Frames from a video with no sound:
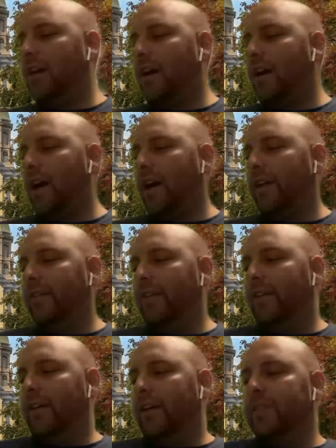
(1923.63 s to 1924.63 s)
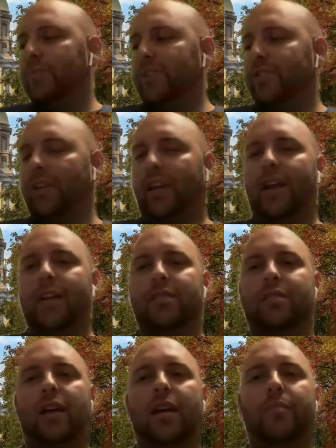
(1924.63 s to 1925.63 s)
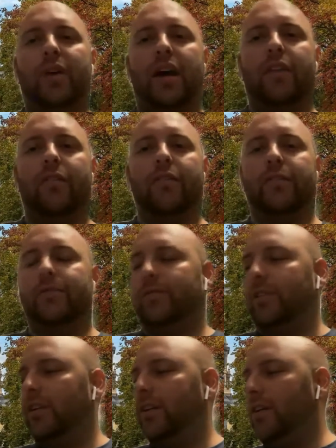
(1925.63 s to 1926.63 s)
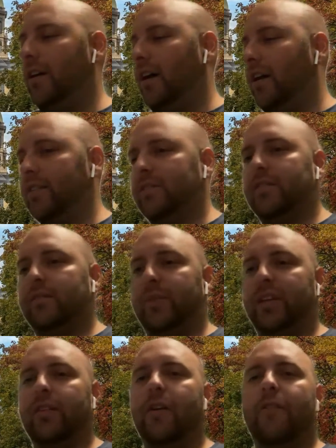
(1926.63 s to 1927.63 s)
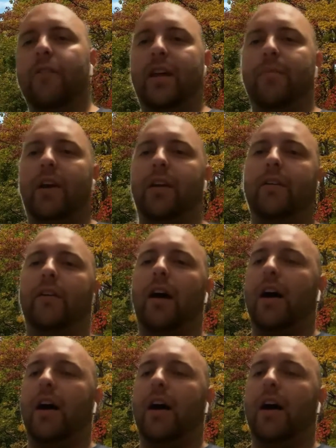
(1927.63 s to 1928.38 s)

I as much as I can't stand Pat Narduzzi because he's a big Notre Dame hater,